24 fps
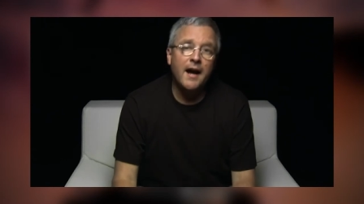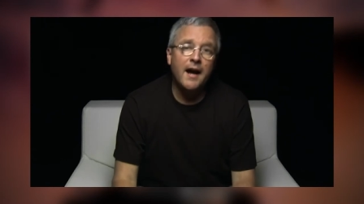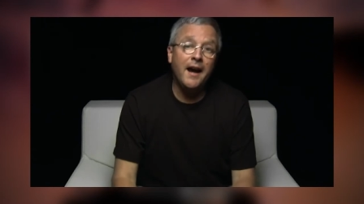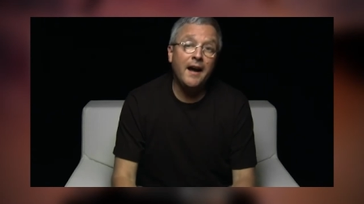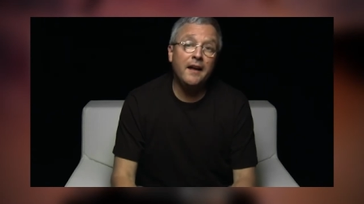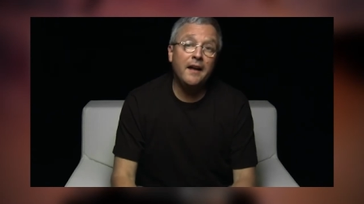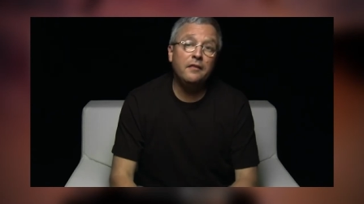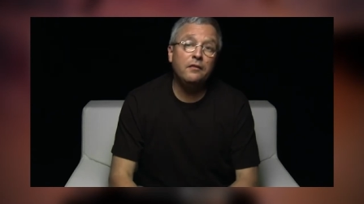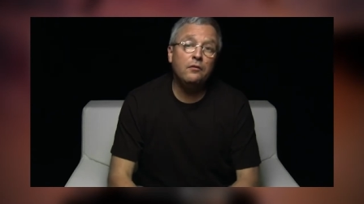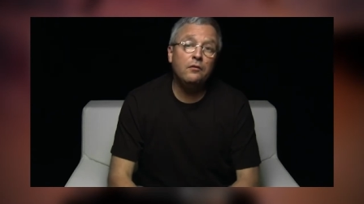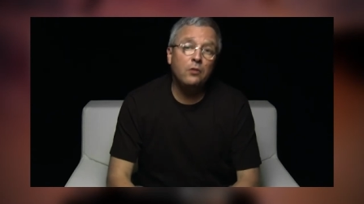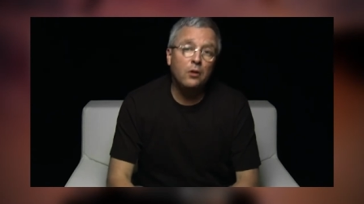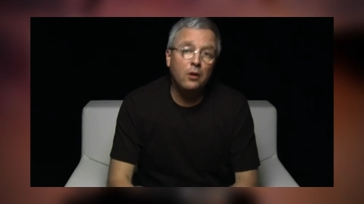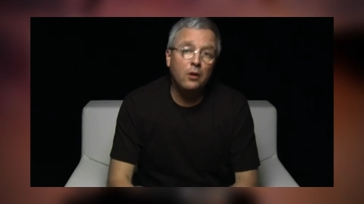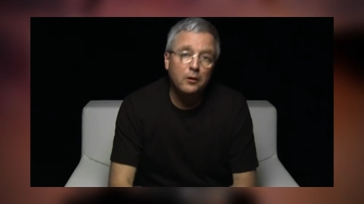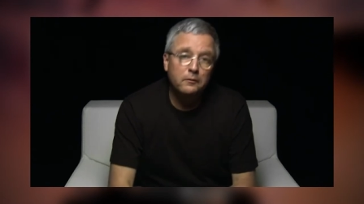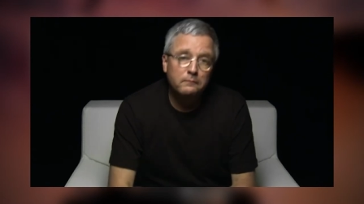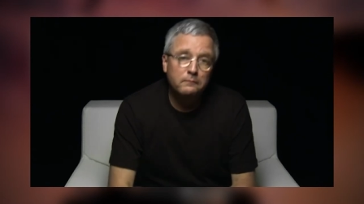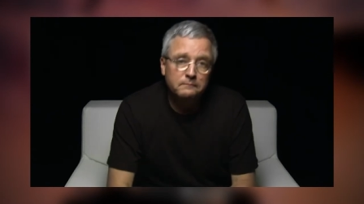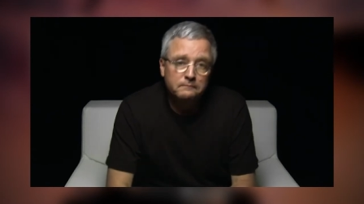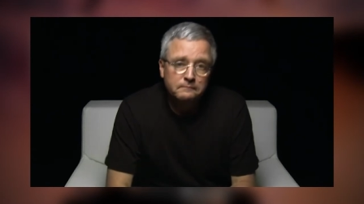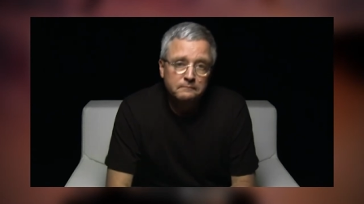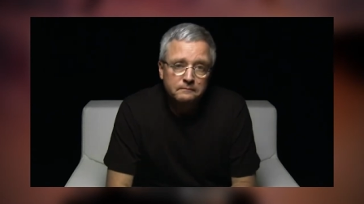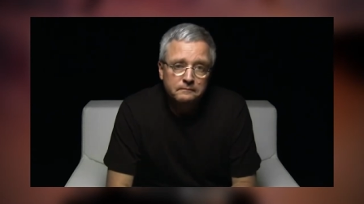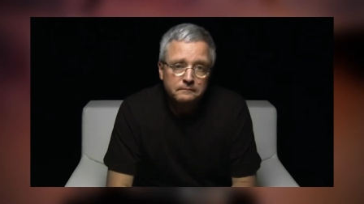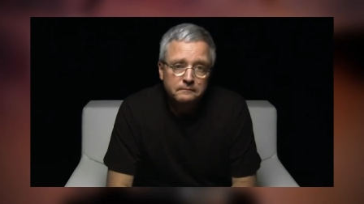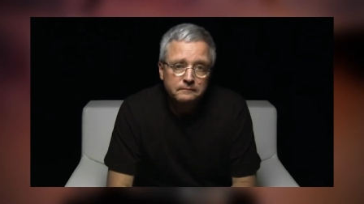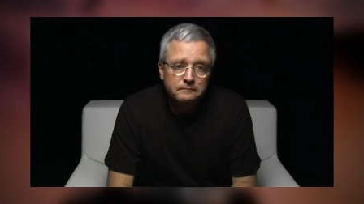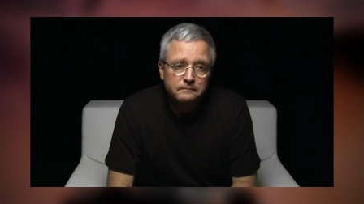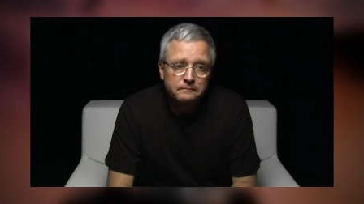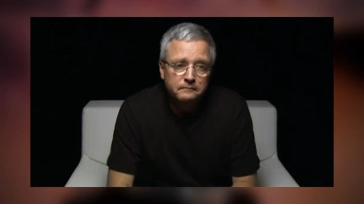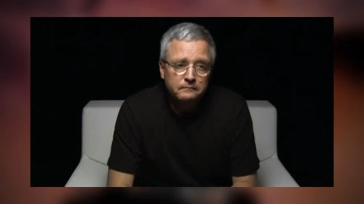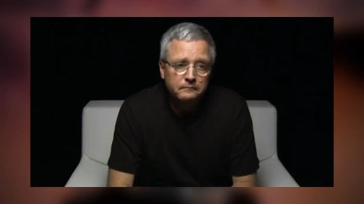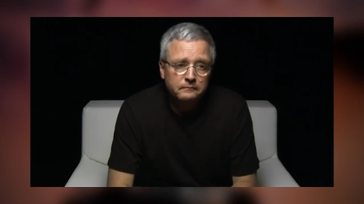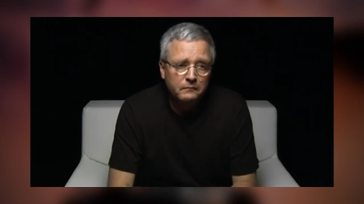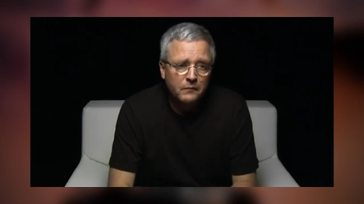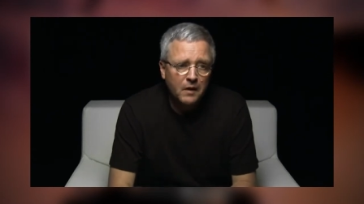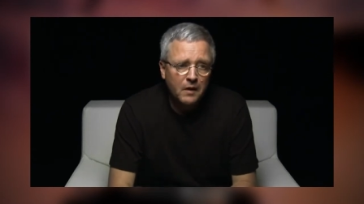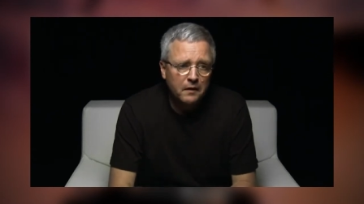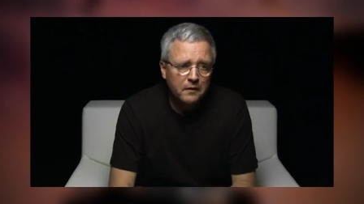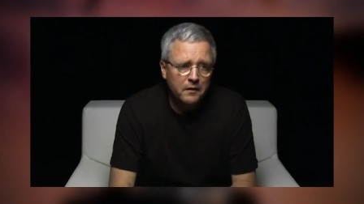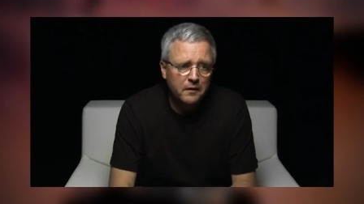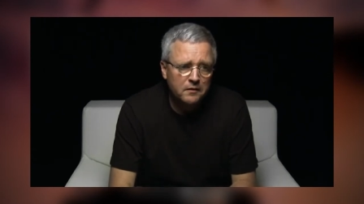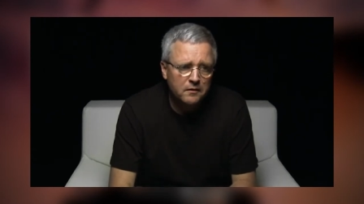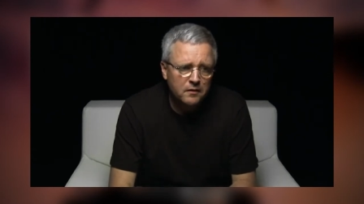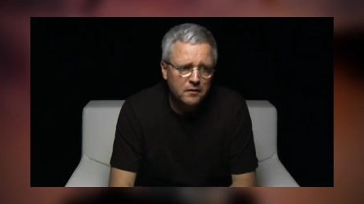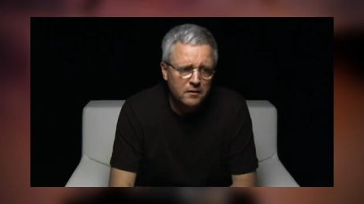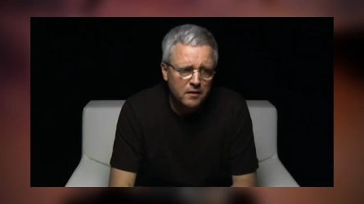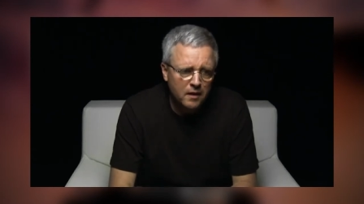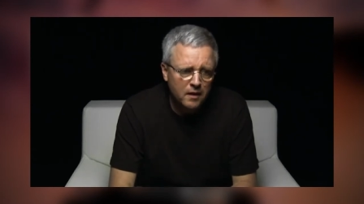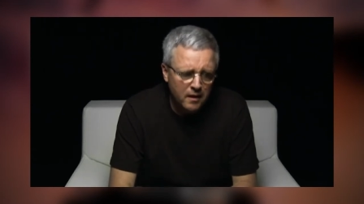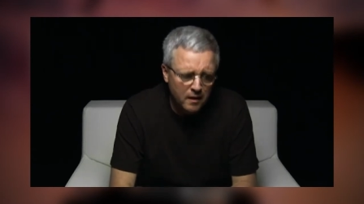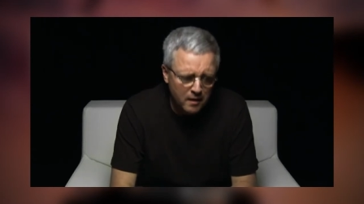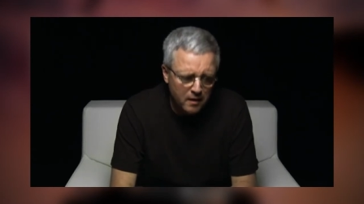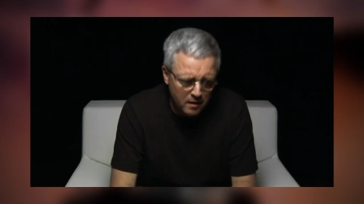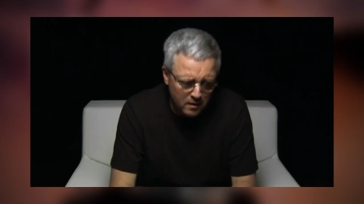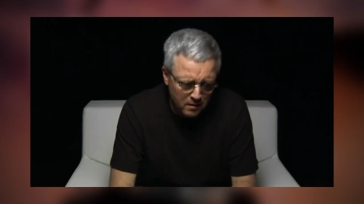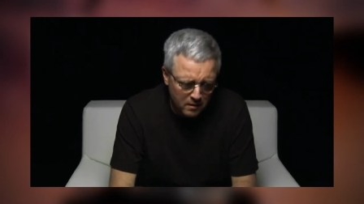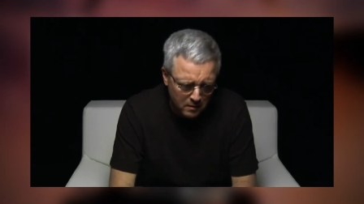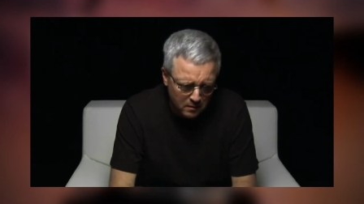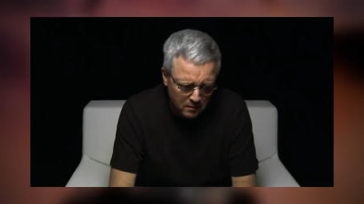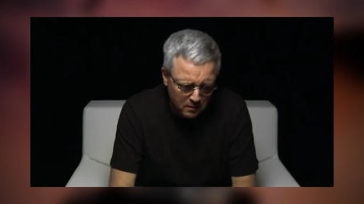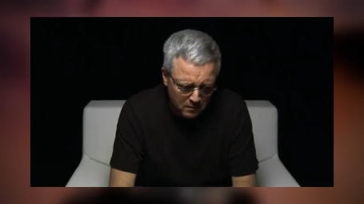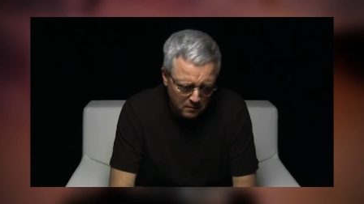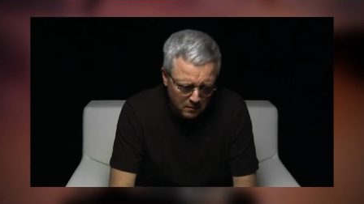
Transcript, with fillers: I thought that the day